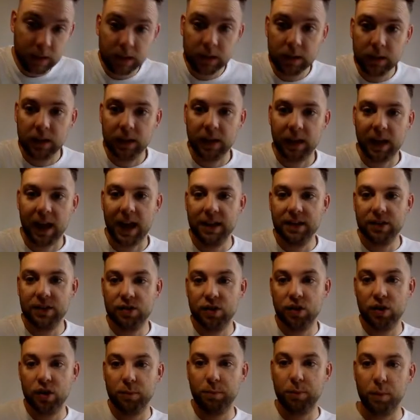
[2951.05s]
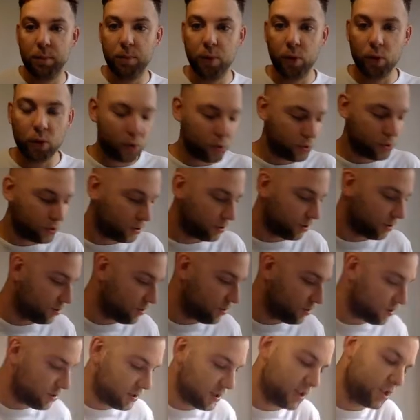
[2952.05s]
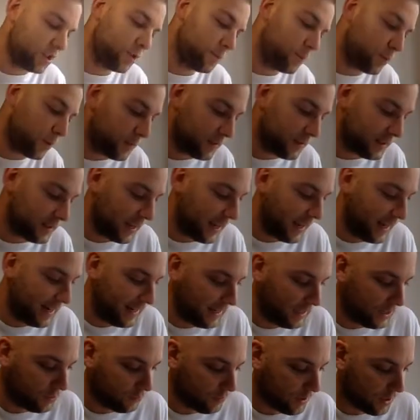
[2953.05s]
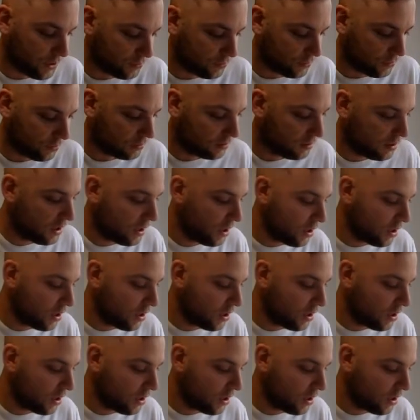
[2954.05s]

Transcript: Okay, so the proportions, I should probably say in each restaurant,